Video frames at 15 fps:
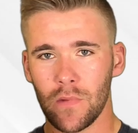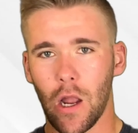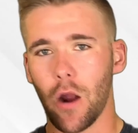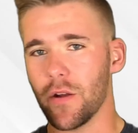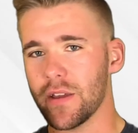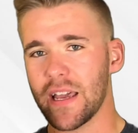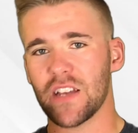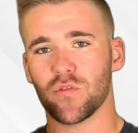All right,
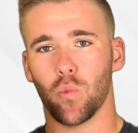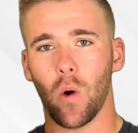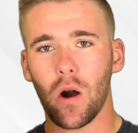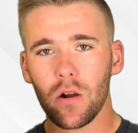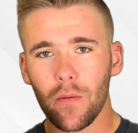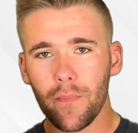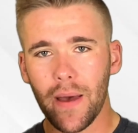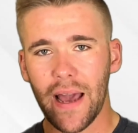you guys,
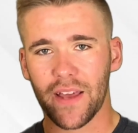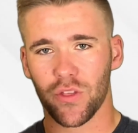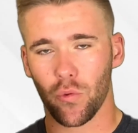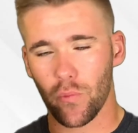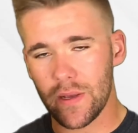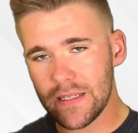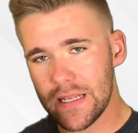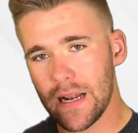welcome back. The
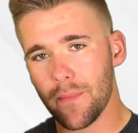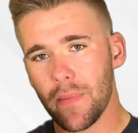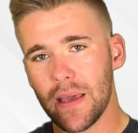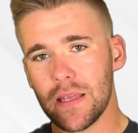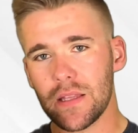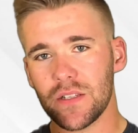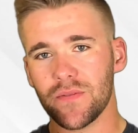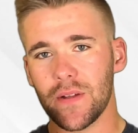reason I'm making
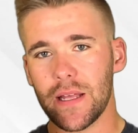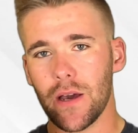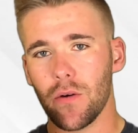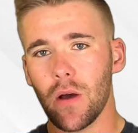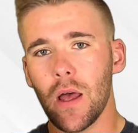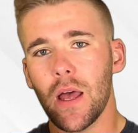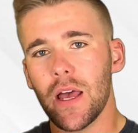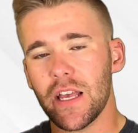this video
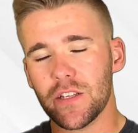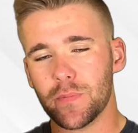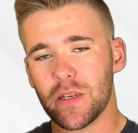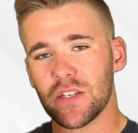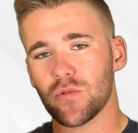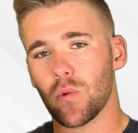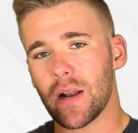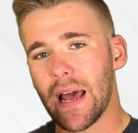is
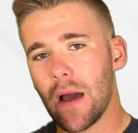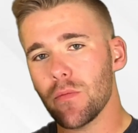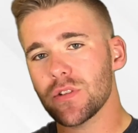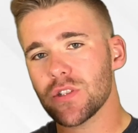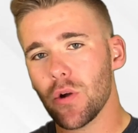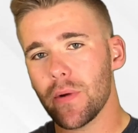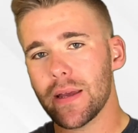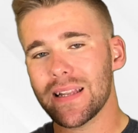because when I was
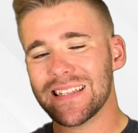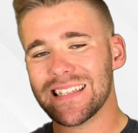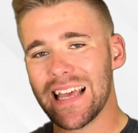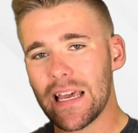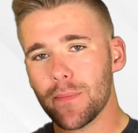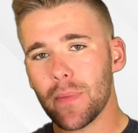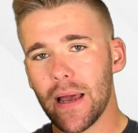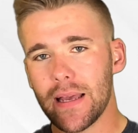going in to
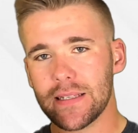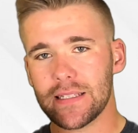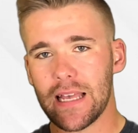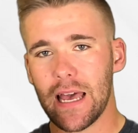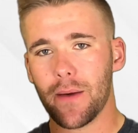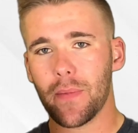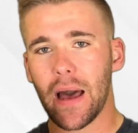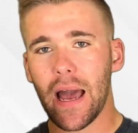take my
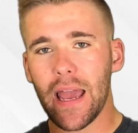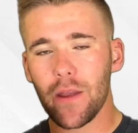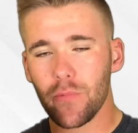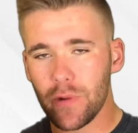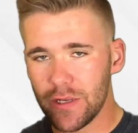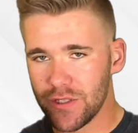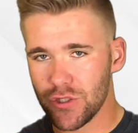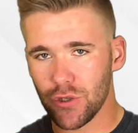exam, I
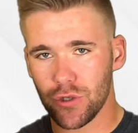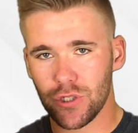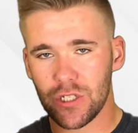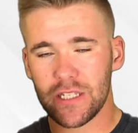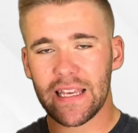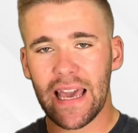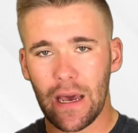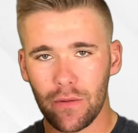
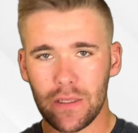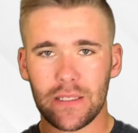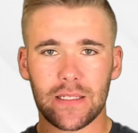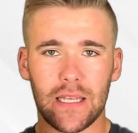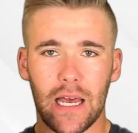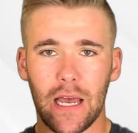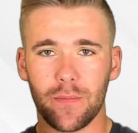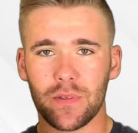researched countless
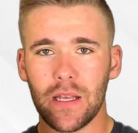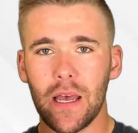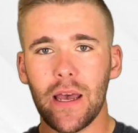times